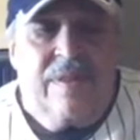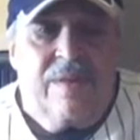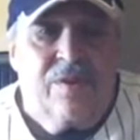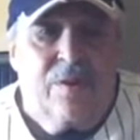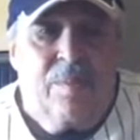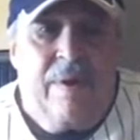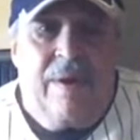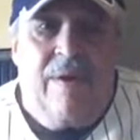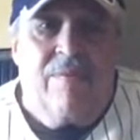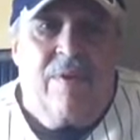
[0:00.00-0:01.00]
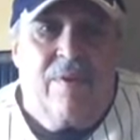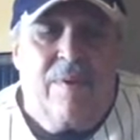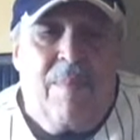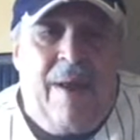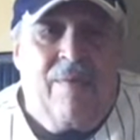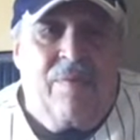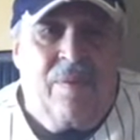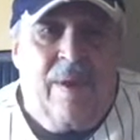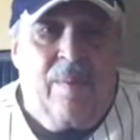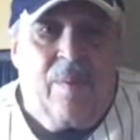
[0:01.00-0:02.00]
that's going to be a very bad
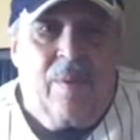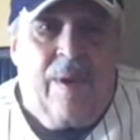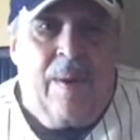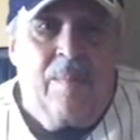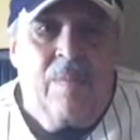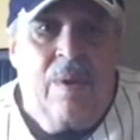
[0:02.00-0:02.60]
thing, okay?